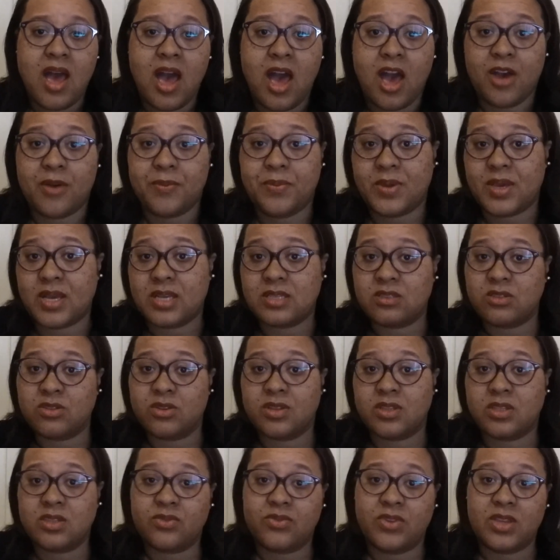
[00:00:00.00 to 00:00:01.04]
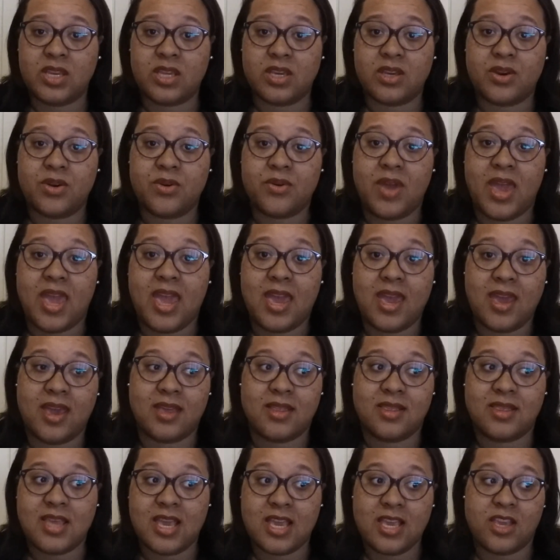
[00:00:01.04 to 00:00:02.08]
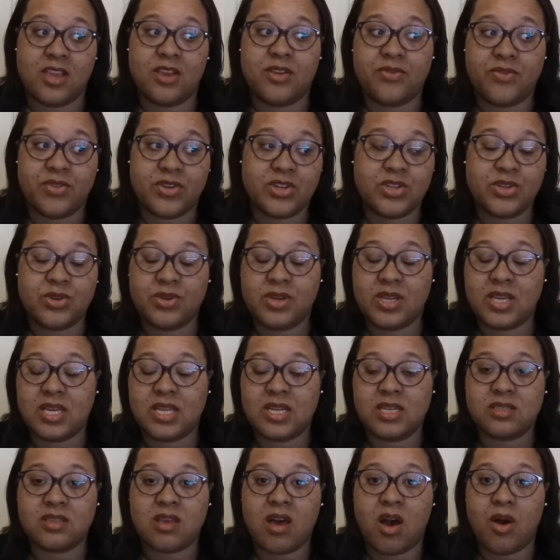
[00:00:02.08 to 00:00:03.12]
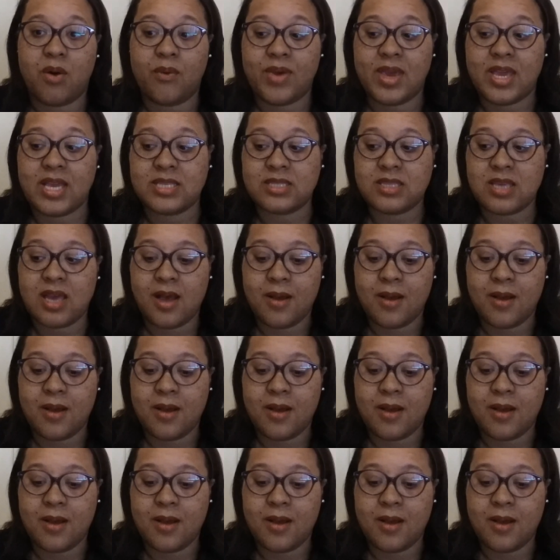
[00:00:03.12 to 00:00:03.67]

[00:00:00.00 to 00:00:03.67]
I hope you guys enjoyed this video, and thank you for tuning in as always.